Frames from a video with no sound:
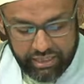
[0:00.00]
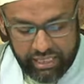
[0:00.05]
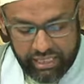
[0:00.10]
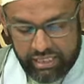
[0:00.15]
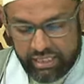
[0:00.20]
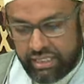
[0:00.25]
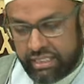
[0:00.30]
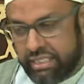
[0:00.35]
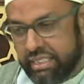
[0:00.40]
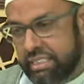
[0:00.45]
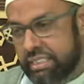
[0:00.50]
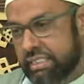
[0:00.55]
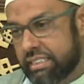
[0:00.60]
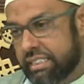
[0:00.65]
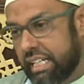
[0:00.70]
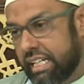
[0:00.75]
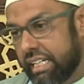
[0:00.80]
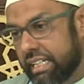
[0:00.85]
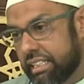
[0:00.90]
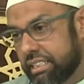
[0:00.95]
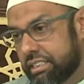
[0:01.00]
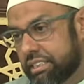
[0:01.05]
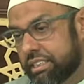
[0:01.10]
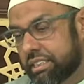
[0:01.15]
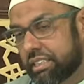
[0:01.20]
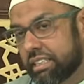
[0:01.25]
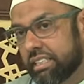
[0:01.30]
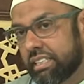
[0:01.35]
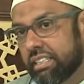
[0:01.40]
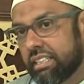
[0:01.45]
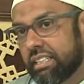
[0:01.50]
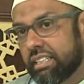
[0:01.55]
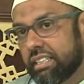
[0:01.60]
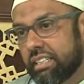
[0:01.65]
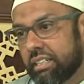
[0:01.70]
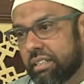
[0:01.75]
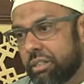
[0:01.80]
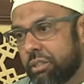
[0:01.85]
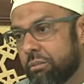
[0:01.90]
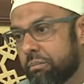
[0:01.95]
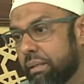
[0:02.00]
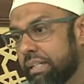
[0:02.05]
And at this stage, you